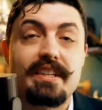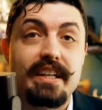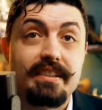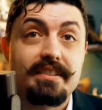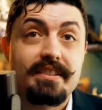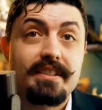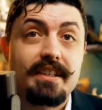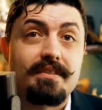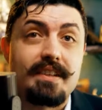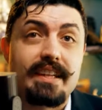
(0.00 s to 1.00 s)
it is,
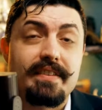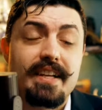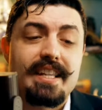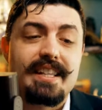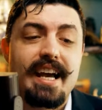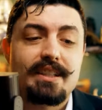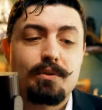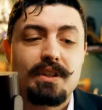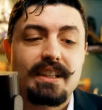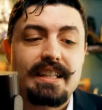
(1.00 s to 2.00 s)
right? That's
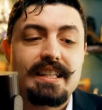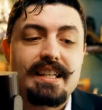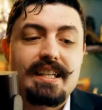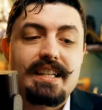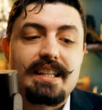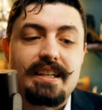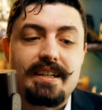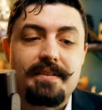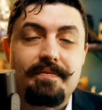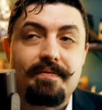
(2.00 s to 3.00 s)
really
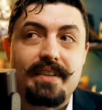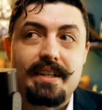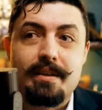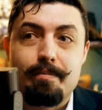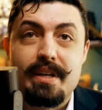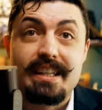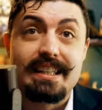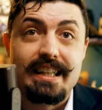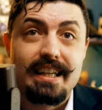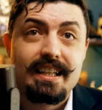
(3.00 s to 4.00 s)
the big
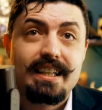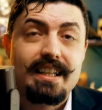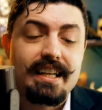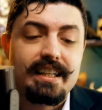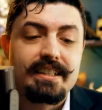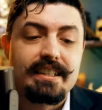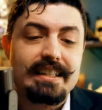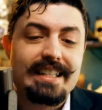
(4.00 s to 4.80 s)
thing is